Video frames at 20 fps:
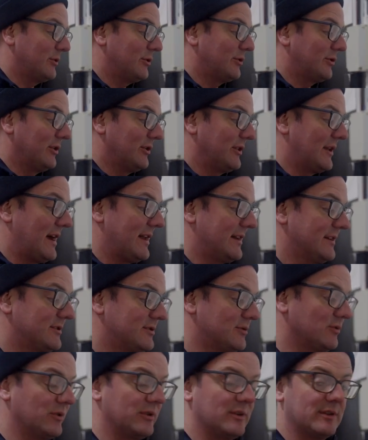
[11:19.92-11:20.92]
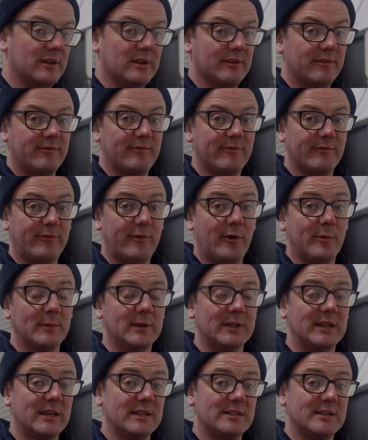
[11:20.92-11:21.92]
we're doing that is so that the
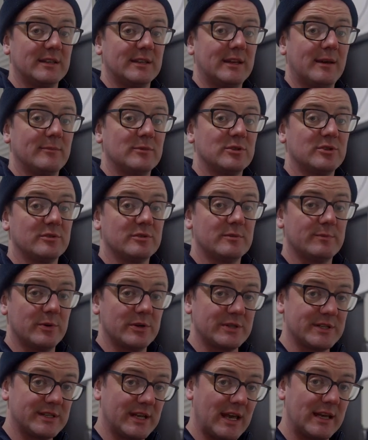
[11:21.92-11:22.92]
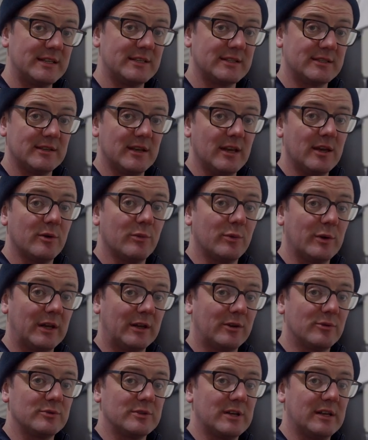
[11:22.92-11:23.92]
fermentation temperature is precise when
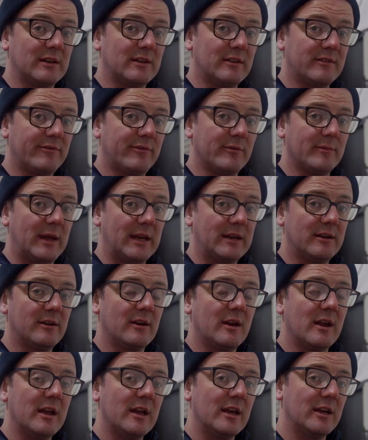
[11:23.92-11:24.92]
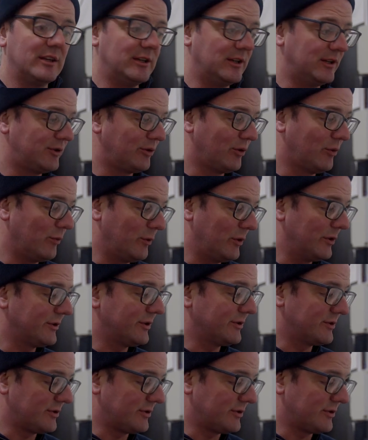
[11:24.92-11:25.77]
it goes into the fermenter. You don't want the